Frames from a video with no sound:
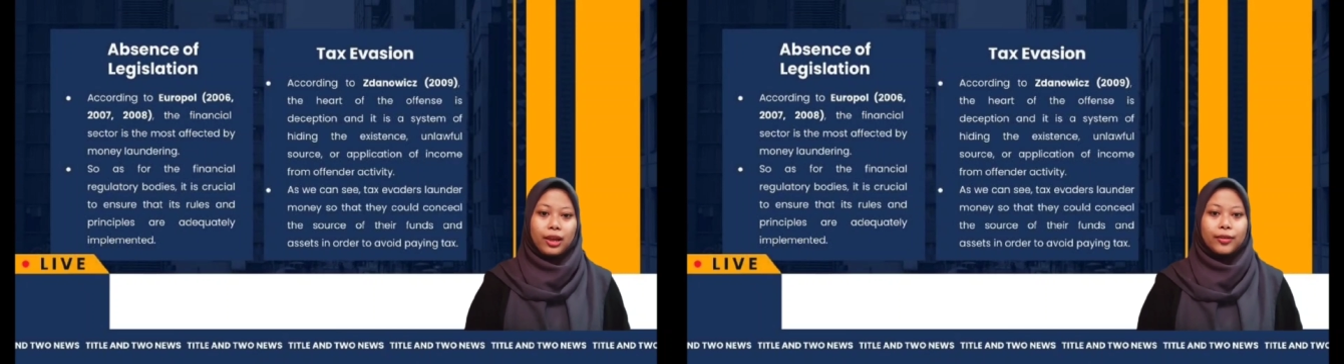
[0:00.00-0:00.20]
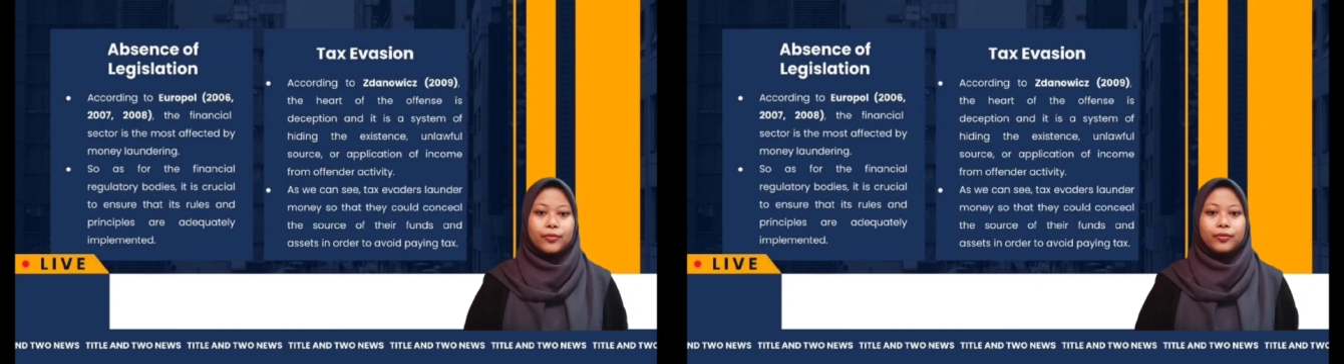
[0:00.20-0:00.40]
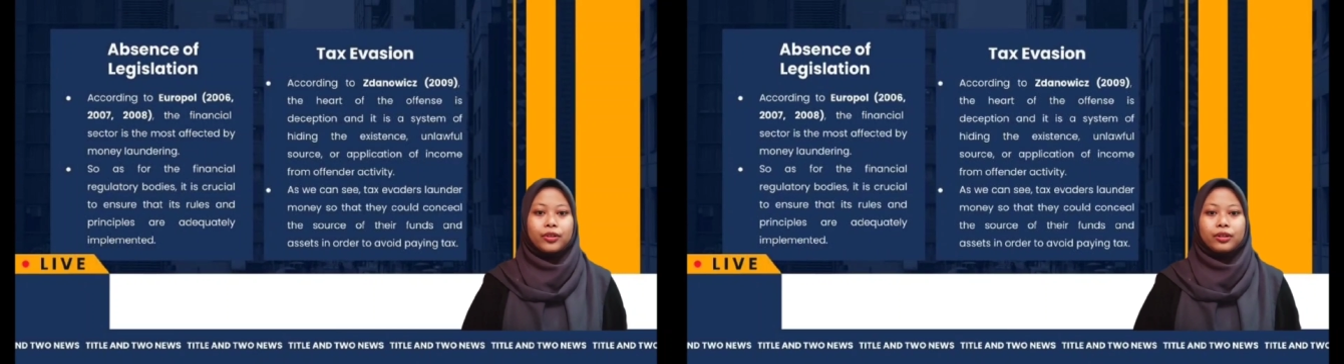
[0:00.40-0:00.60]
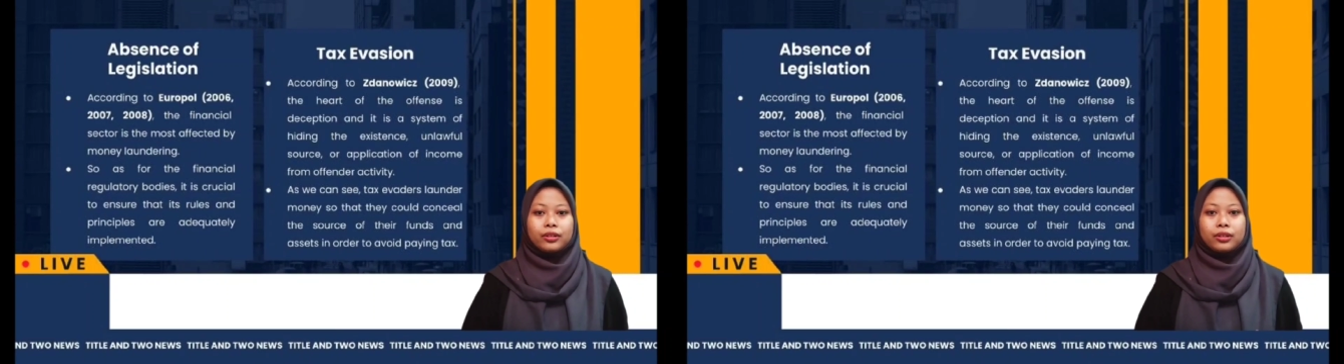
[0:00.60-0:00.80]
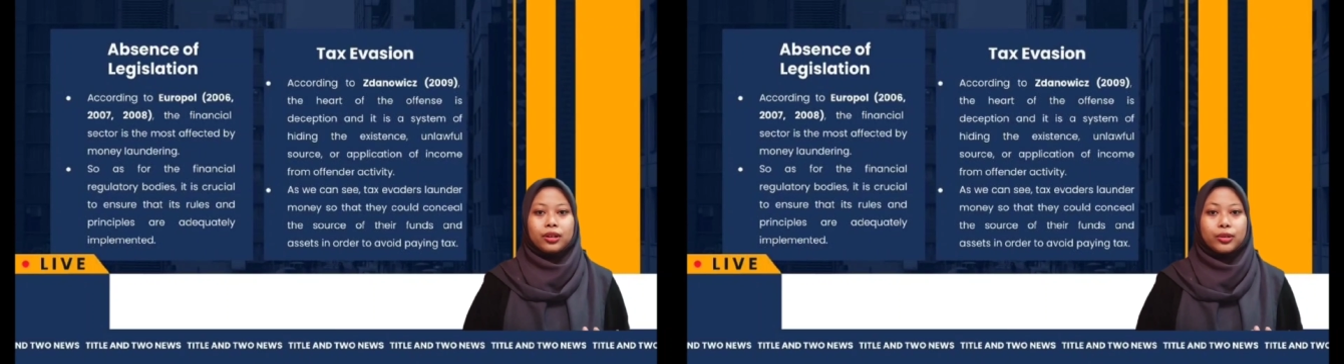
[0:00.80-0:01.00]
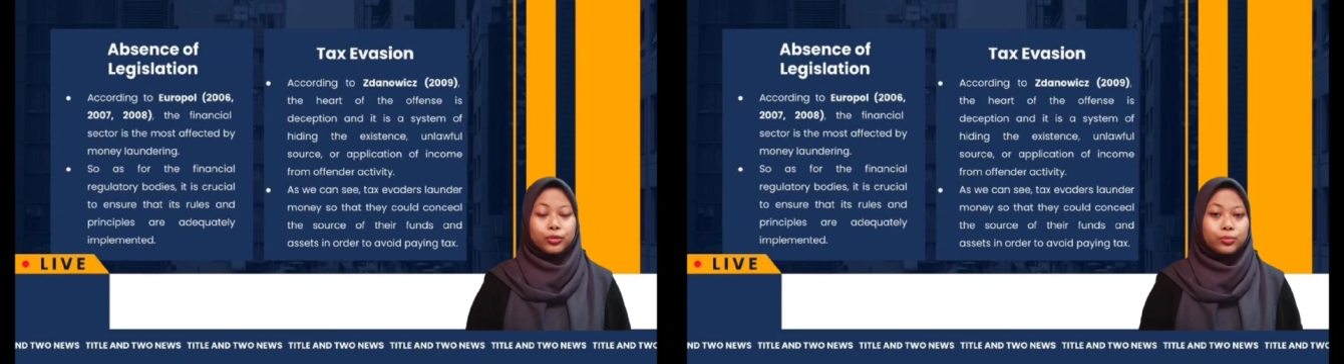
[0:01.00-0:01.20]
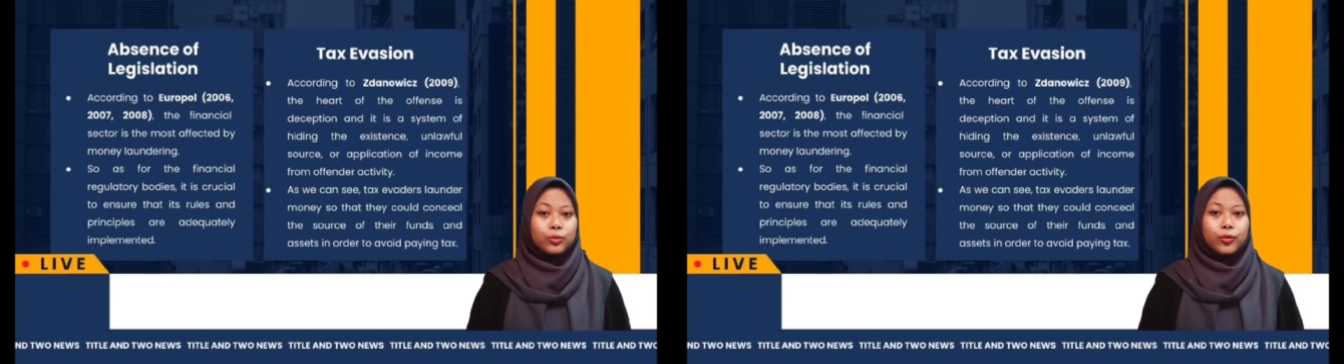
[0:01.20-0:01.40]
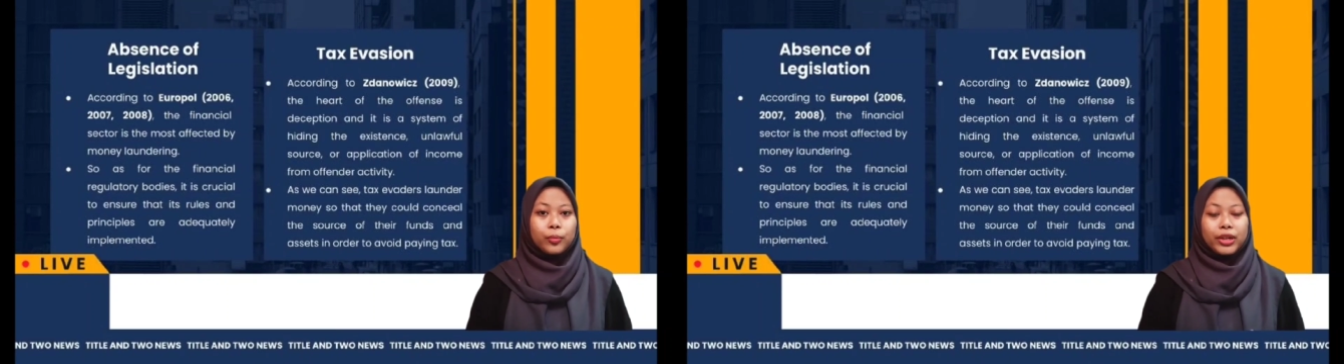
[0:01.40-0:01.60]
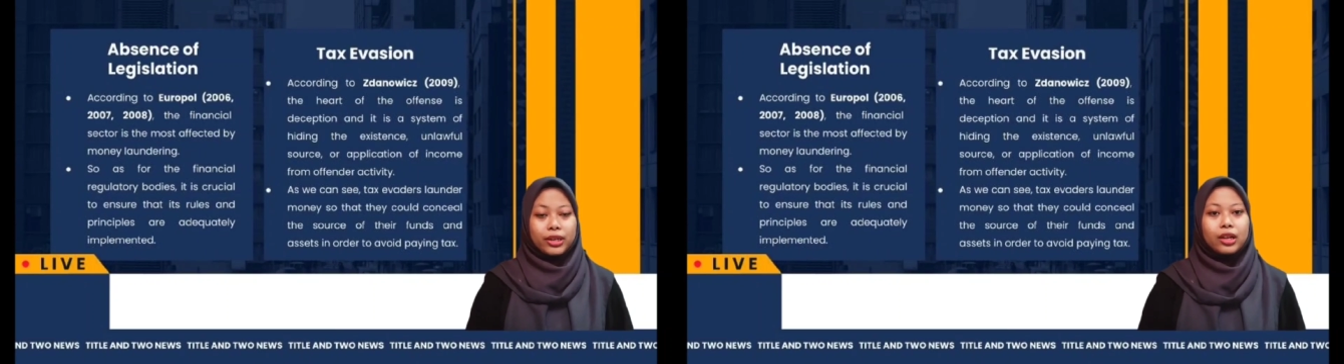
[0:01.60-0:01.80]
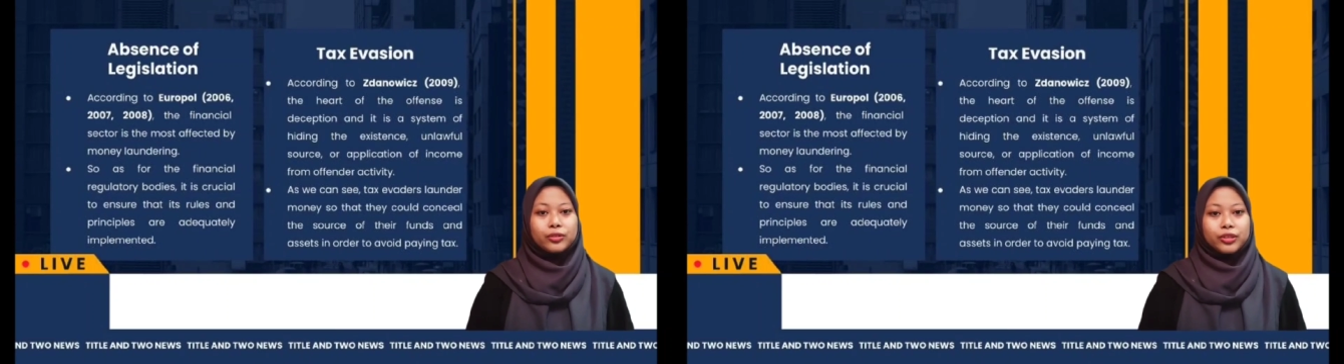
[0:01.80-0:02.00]
have room for
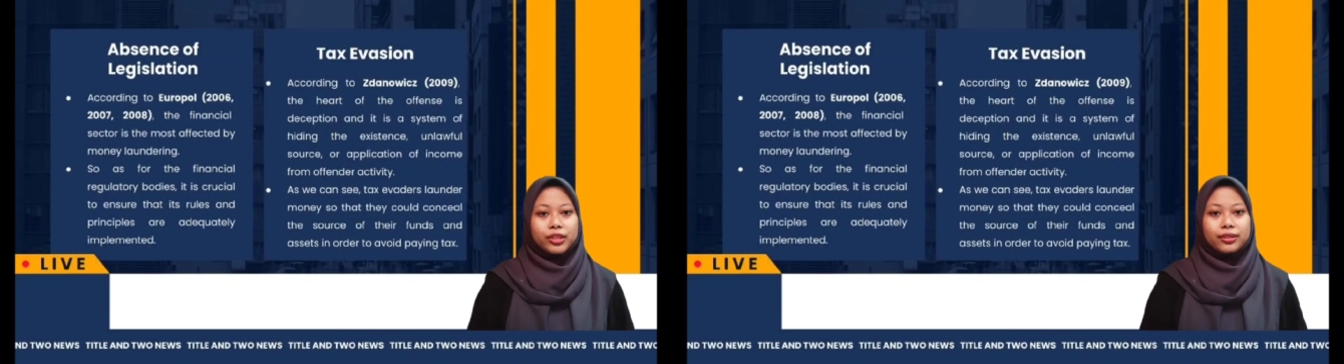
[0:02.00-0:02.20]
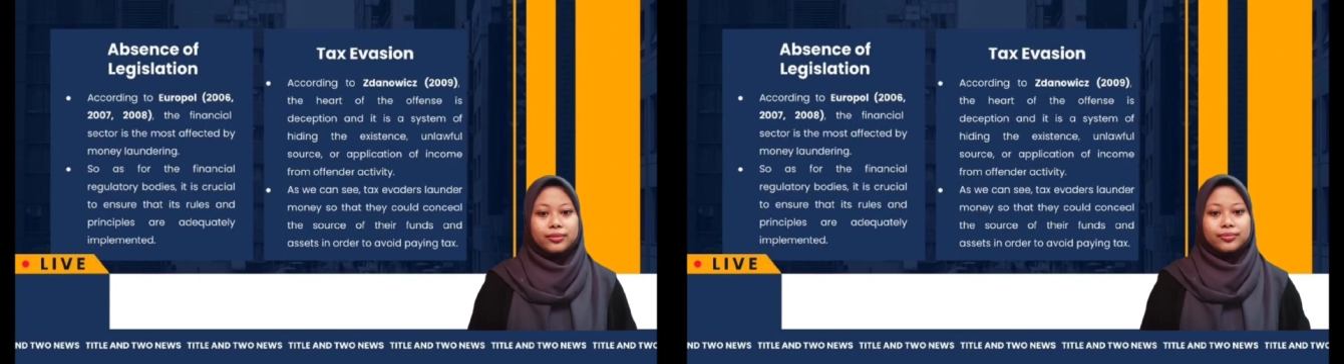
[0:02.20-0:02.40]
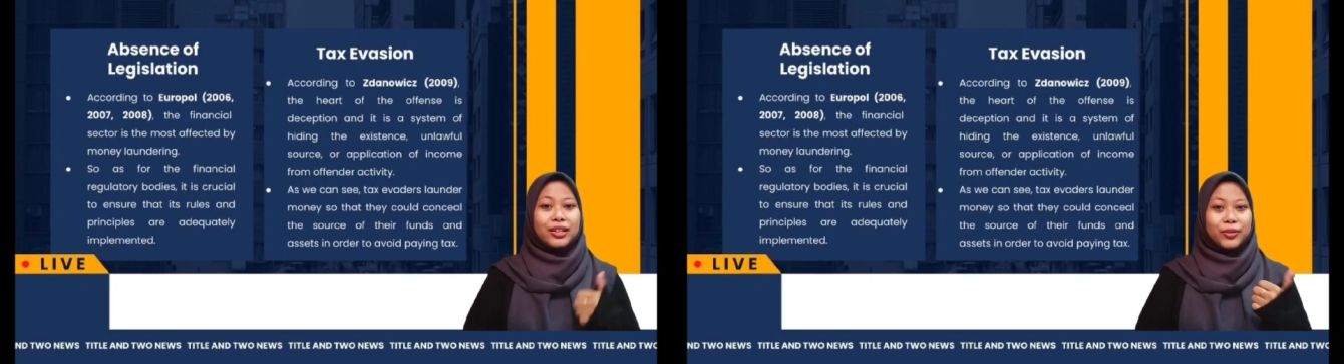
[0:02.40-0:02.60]
money laundering.